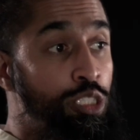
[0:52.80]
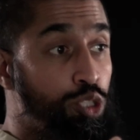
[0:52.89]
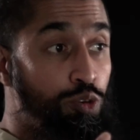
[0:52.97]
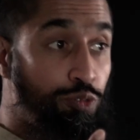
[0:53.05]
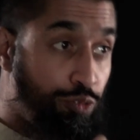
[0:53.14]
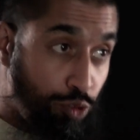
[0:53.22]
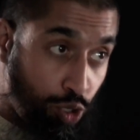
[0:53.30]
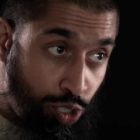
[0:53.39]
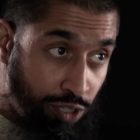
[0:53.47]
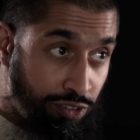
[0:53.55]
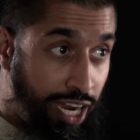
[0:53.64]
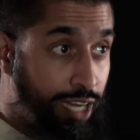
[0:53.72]
So look
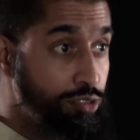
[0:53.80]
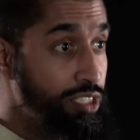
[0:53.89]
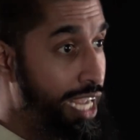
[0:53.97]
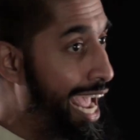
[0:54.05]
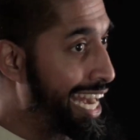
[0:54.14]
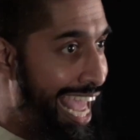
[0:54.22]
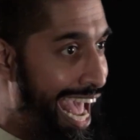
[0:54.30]
around and